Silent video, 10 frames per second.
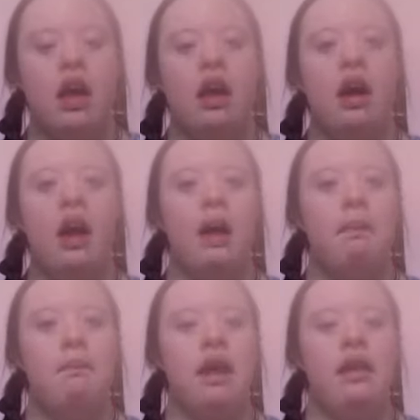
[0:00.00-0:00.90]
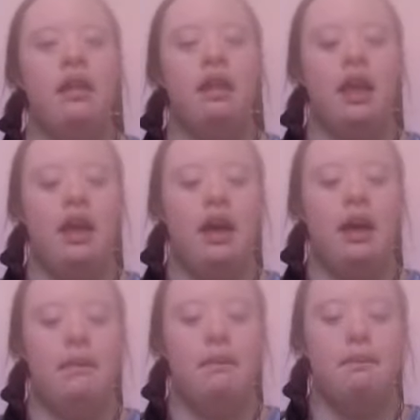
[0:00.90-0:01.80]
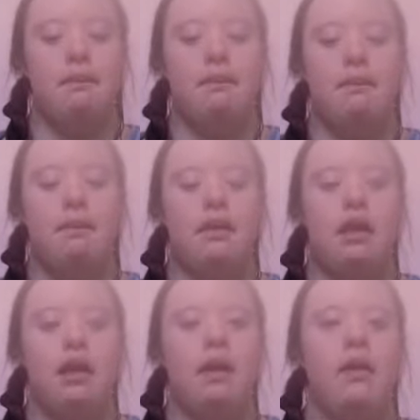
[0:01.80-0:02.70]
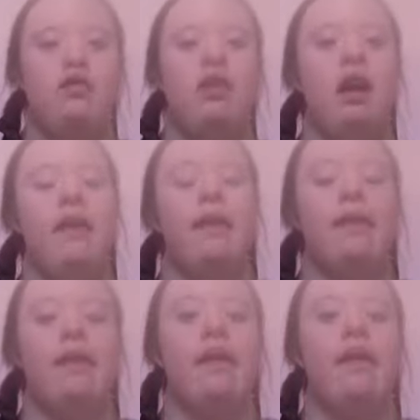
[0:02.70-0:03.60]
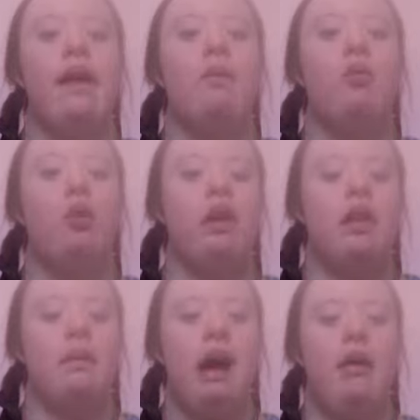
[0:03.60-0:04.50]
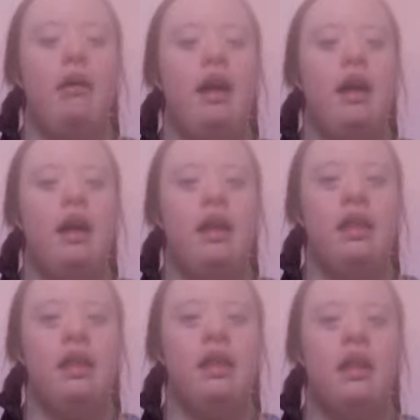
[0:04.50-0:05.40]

I am basically, and the journey that I'm talking about is